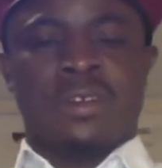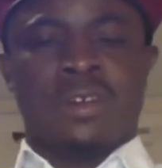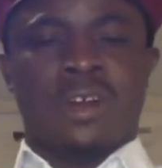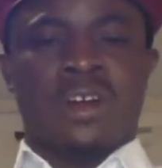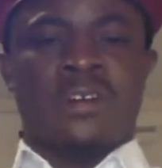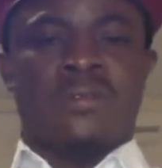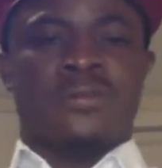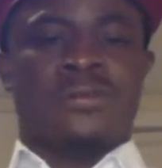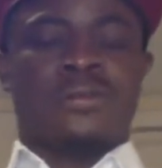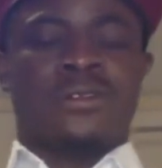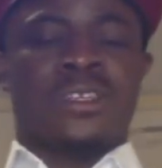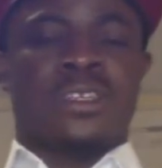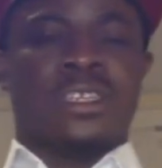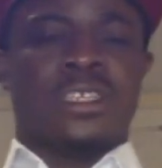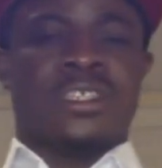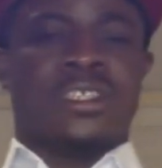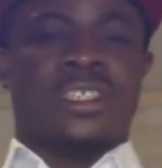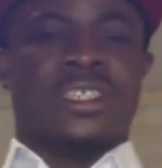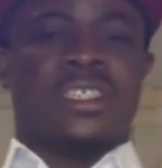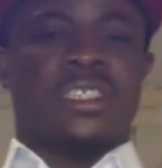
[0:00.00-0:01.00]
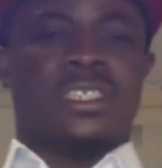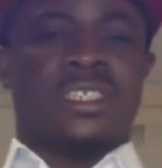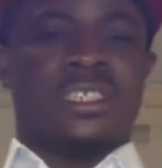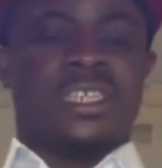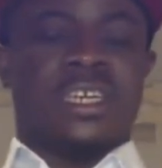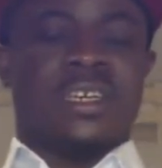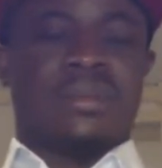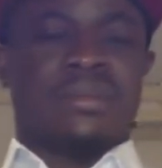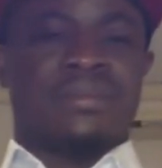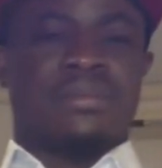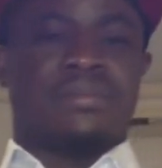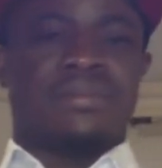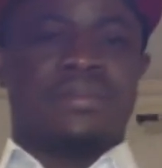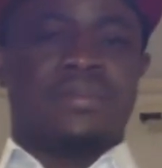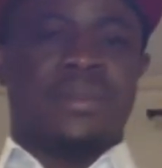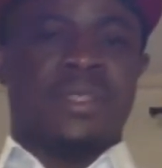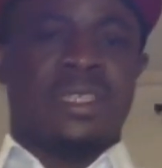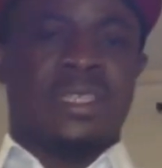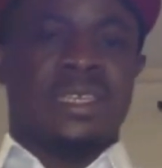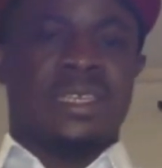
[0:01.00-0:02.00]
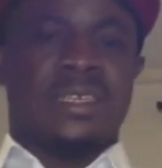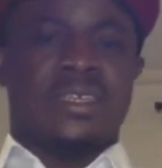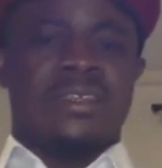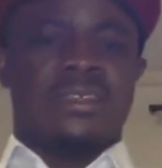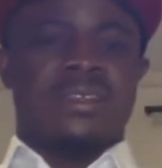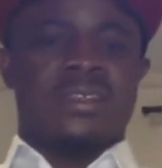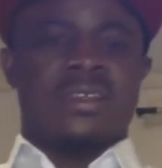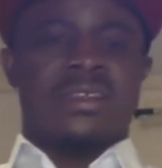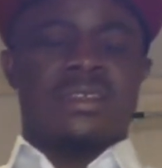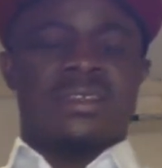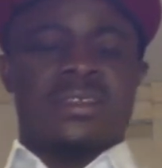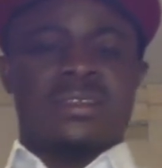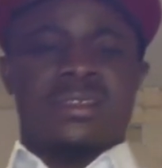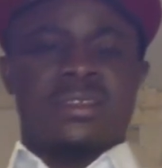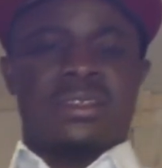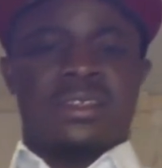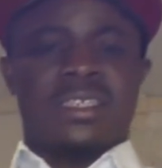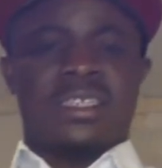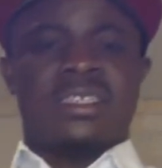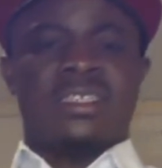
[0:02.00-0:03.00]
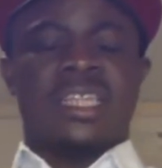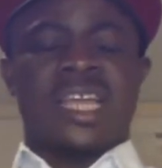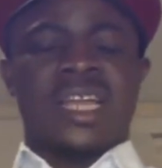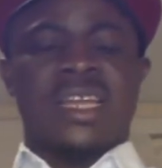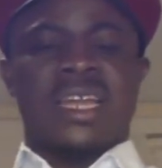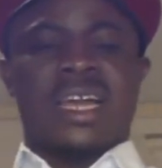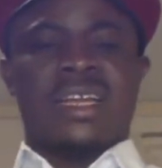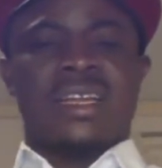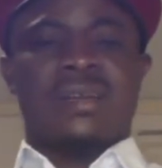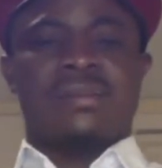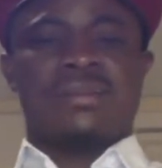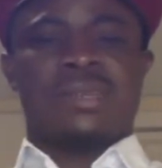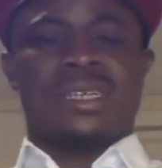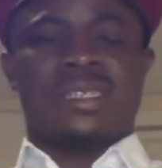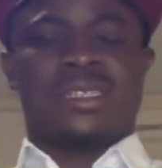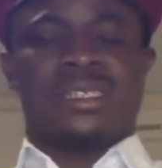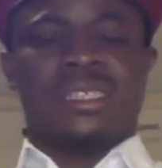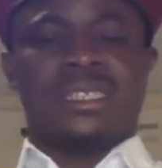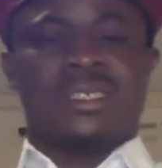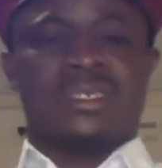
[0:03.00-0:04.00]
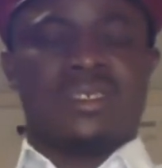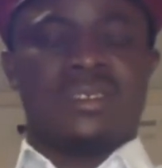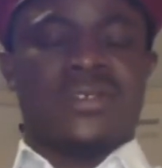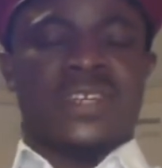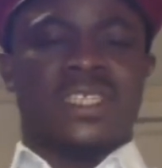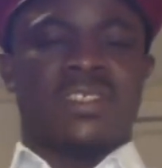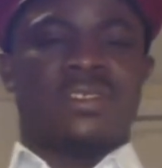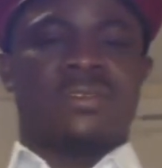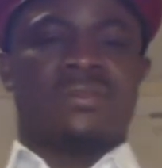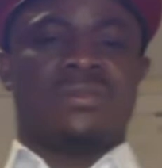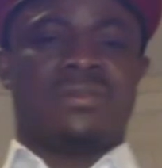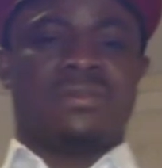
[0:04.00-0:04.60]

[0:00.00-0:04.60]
of Chris Ngige, the then Anambra State Governor,